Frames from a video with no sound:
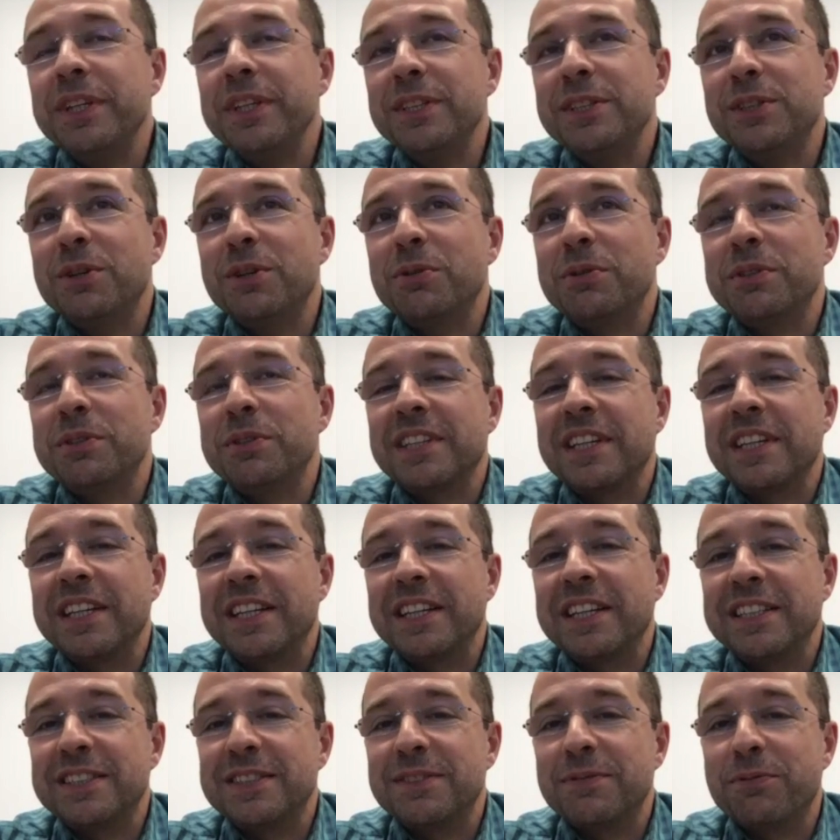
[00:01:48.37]
so. It's like
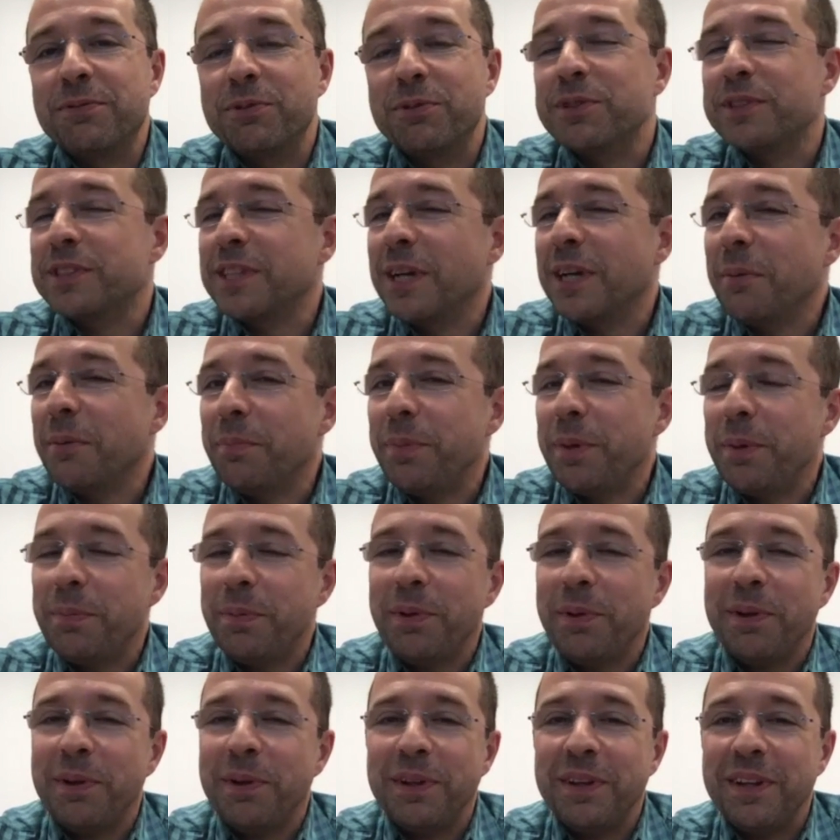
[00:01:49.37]
it's for some
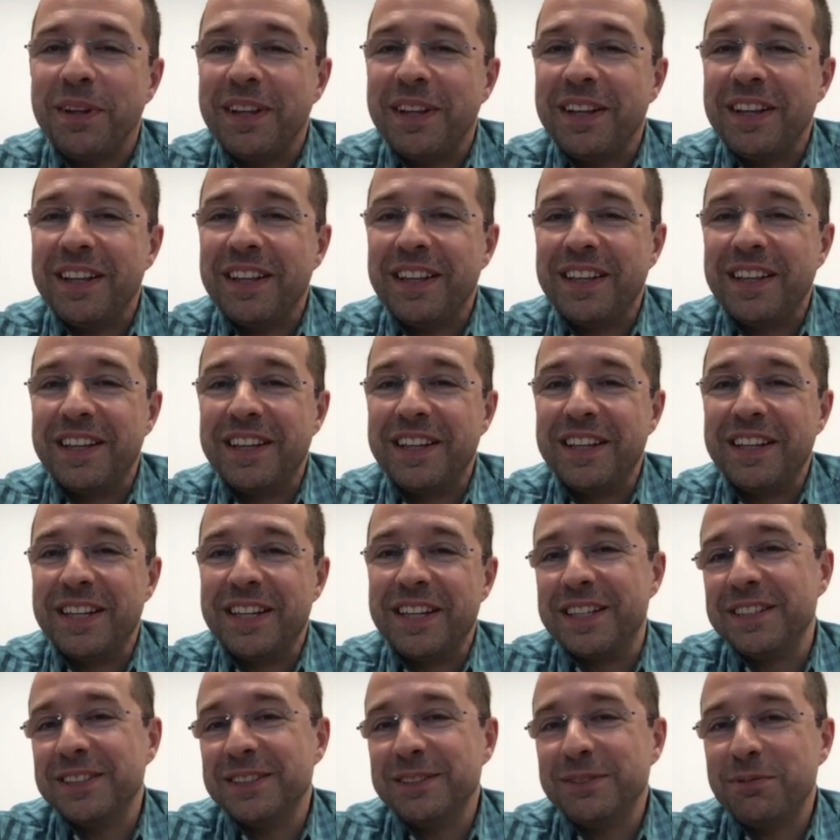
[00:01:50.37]
people it
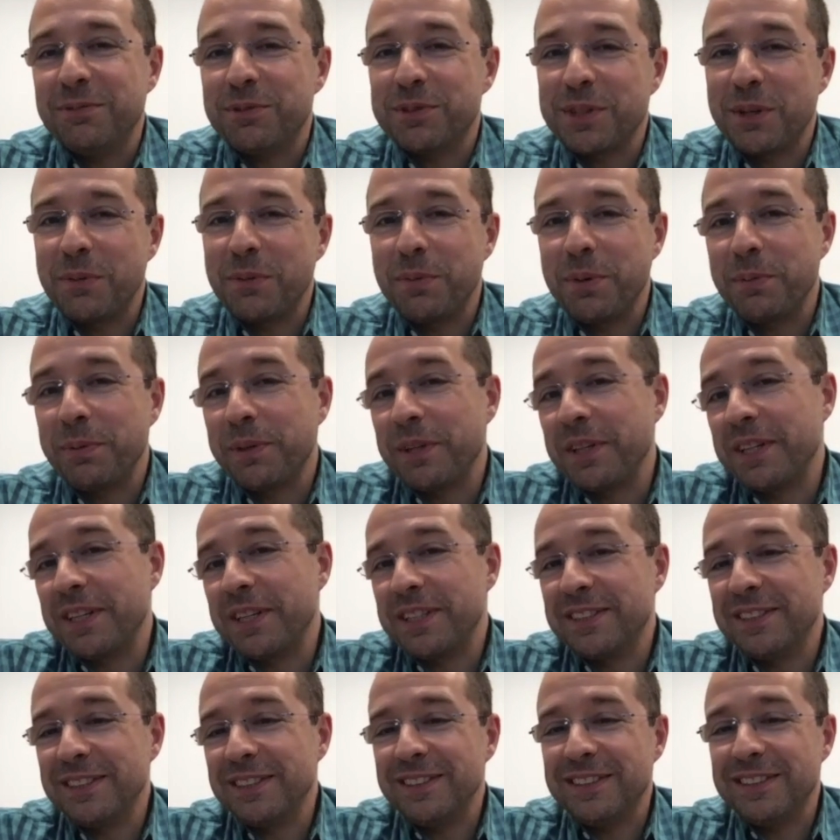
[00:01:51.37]
is, for some people it
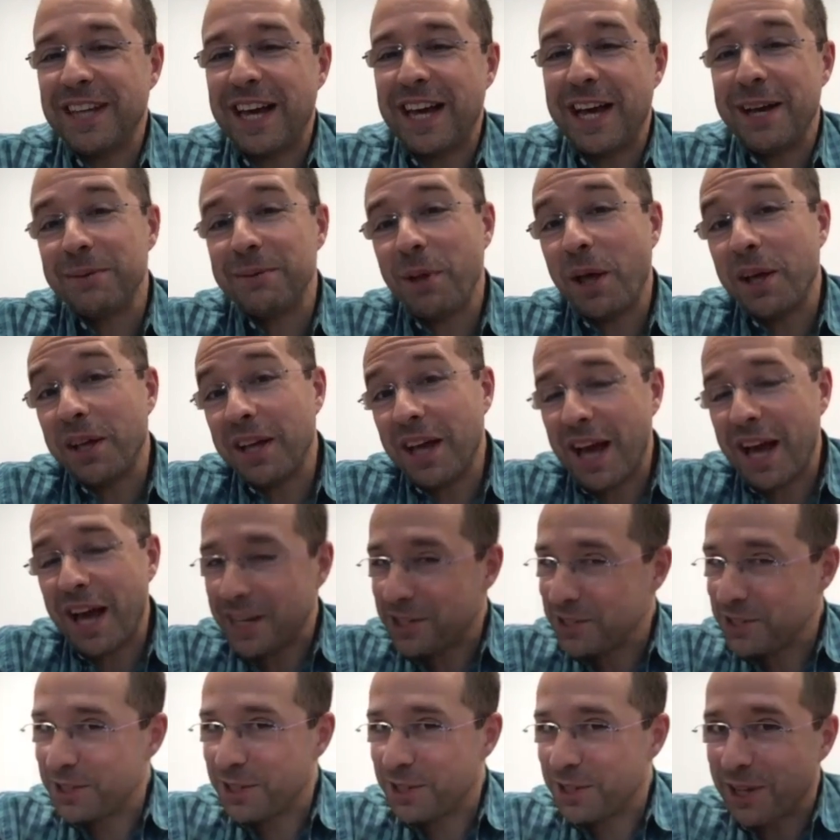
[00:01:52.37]
isn't. I'm not
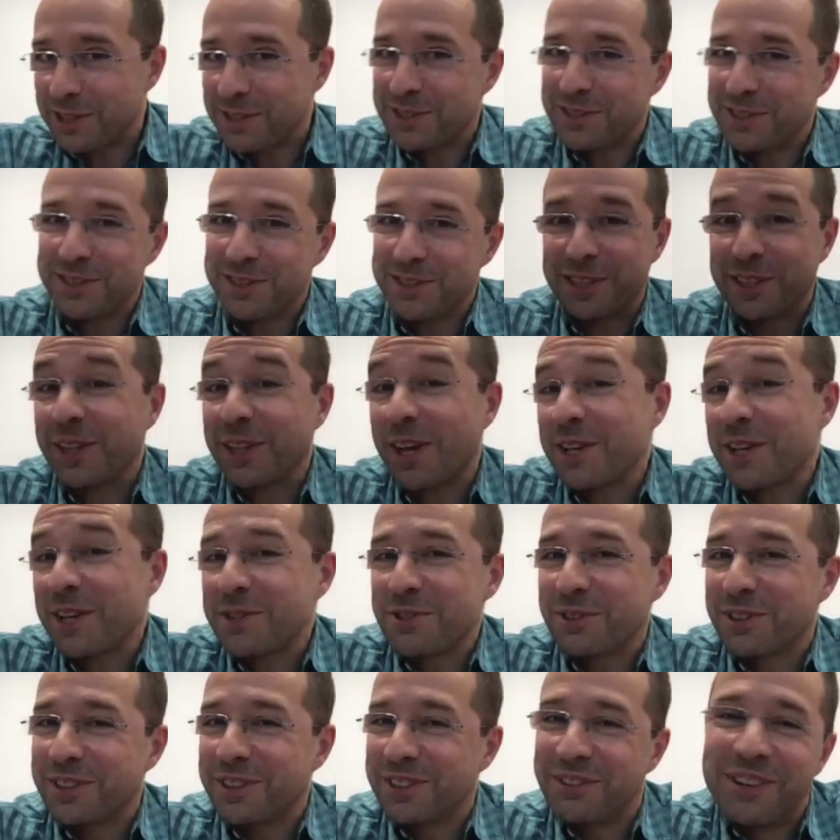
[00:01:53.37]
actually not still not
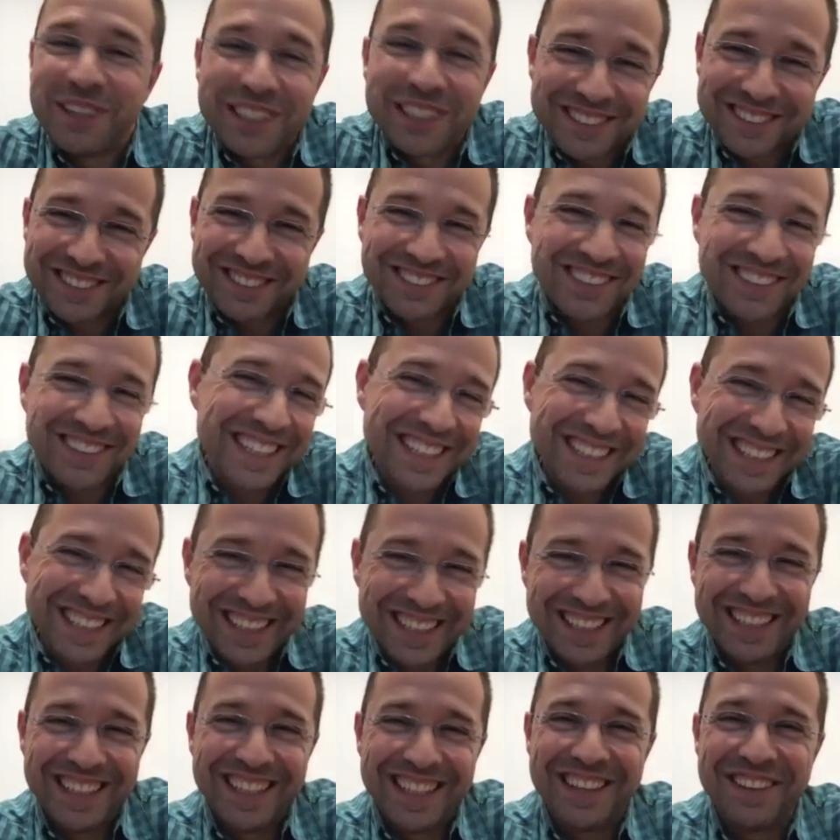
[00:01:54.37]
sure it was the right
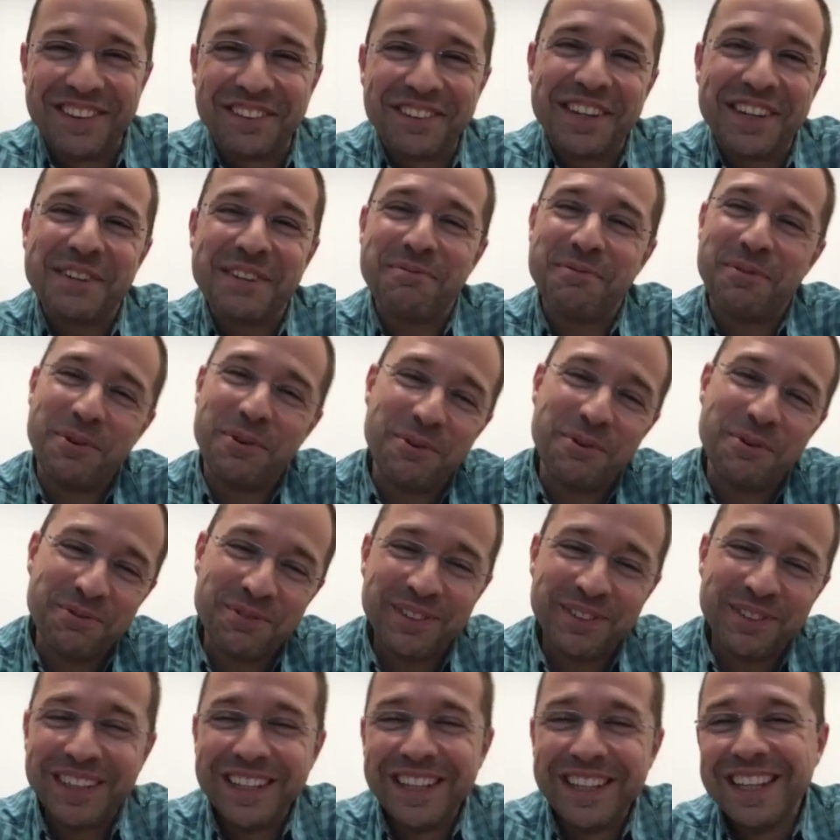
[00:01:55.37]
the right move.
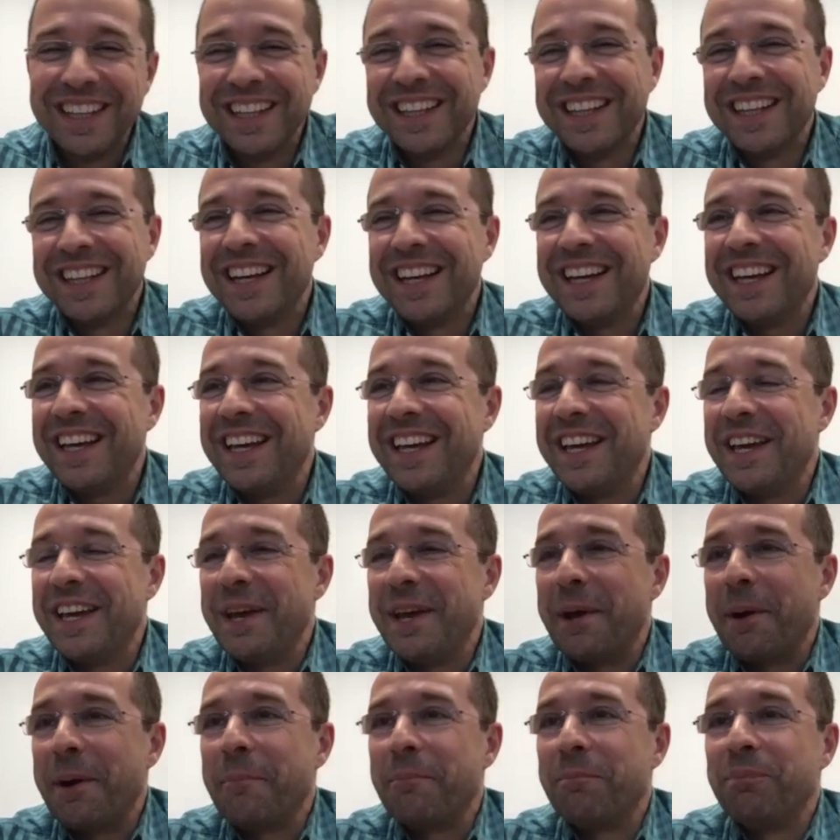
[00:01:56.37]

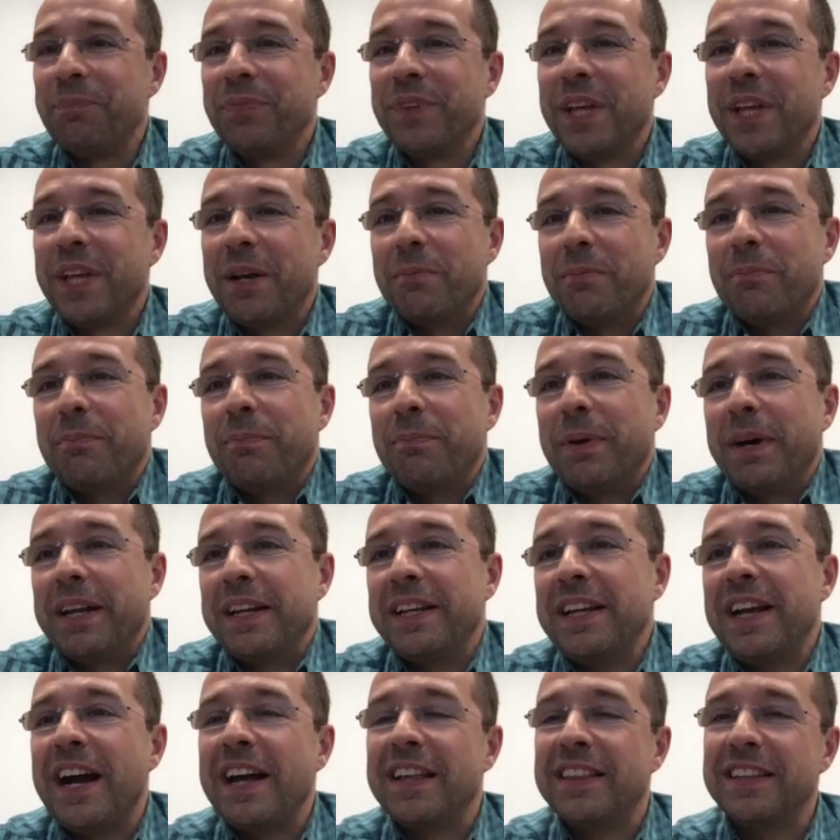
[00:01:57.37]
Um, but
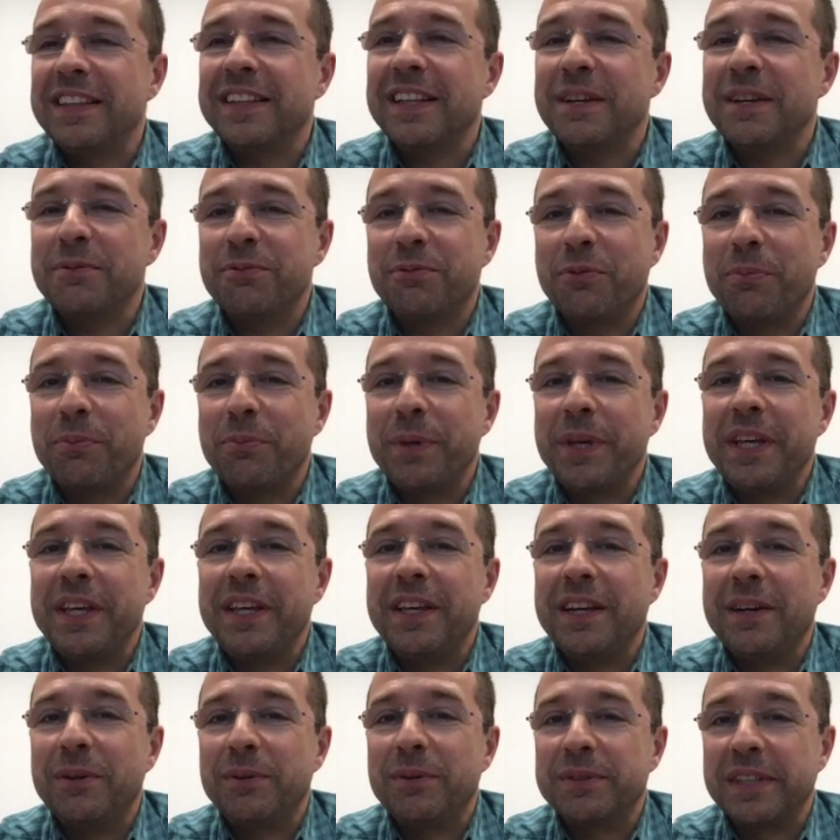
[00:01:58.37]
yeah, I think like for
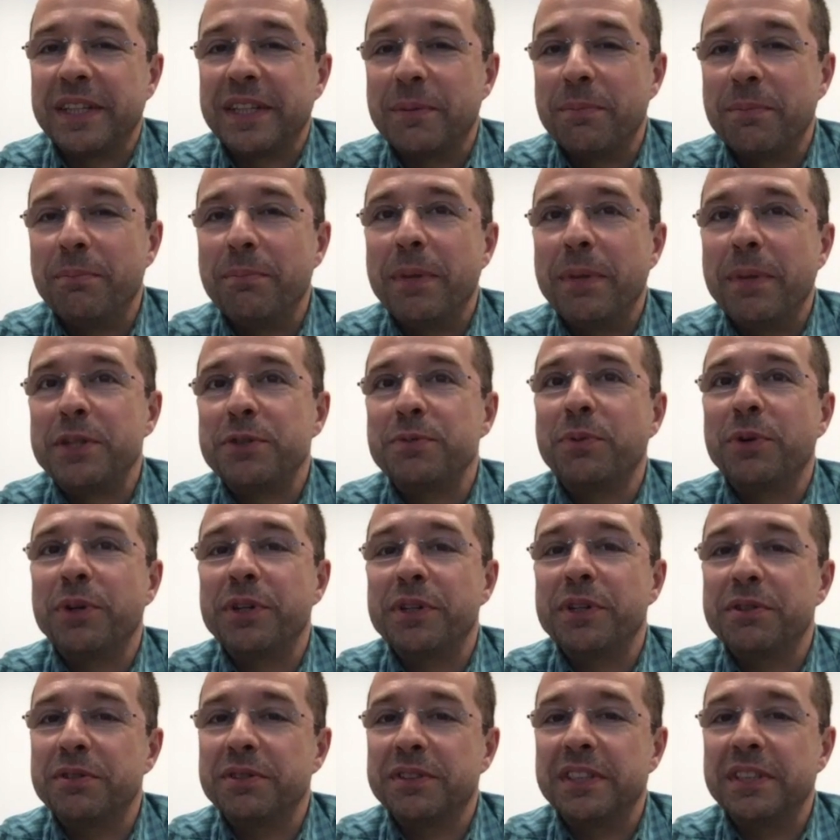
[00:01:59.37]
me, I was like much more
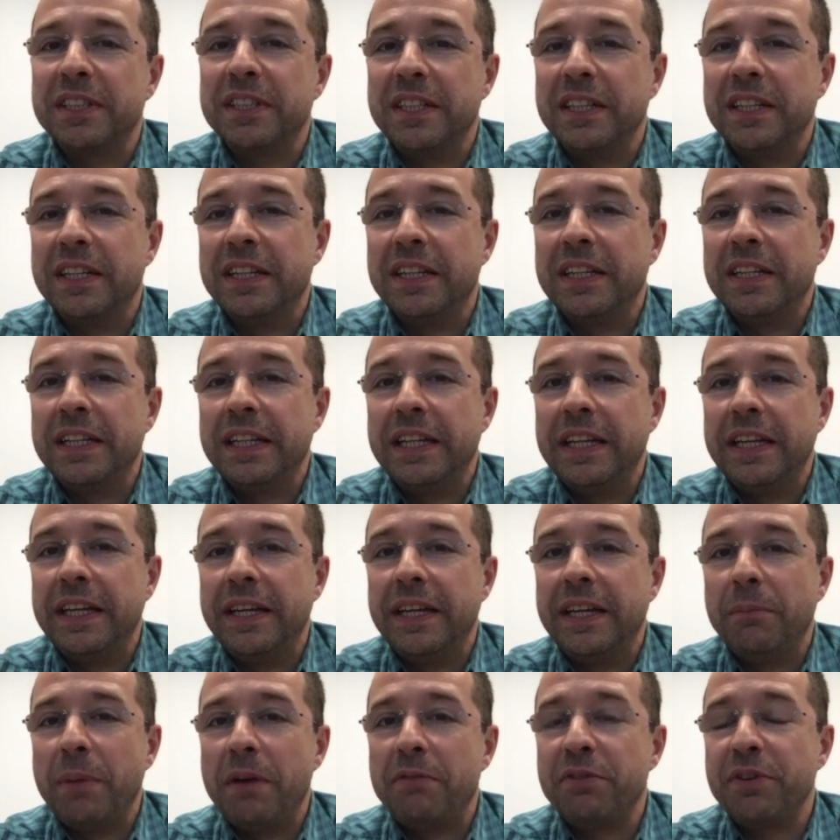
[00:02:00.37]
interested
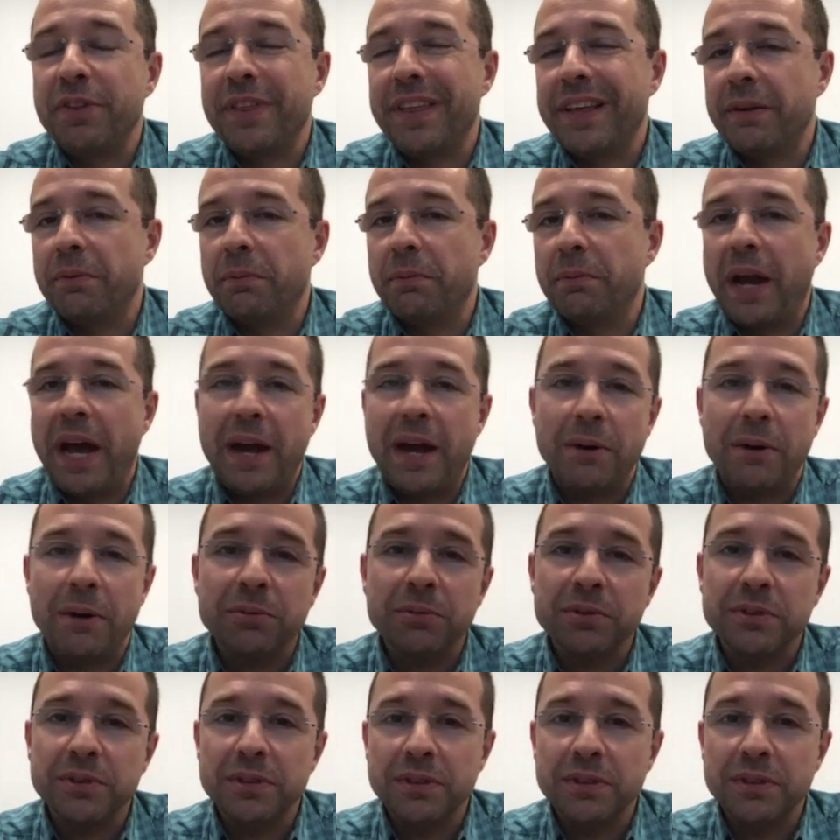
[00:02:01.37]
in everything around